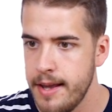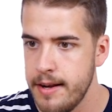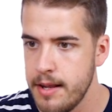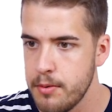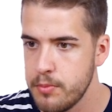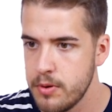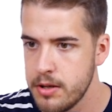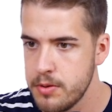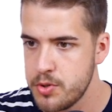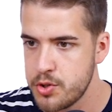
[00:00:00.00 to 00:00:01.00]
And now we'll
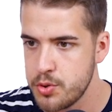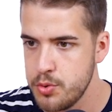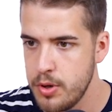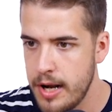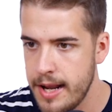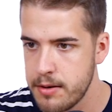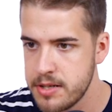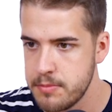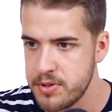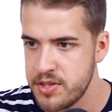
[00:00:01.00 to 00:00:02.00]
go to
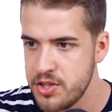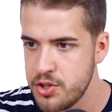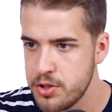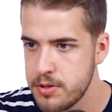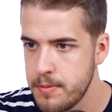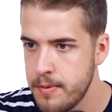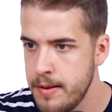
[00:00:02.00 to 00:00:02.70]
layout and position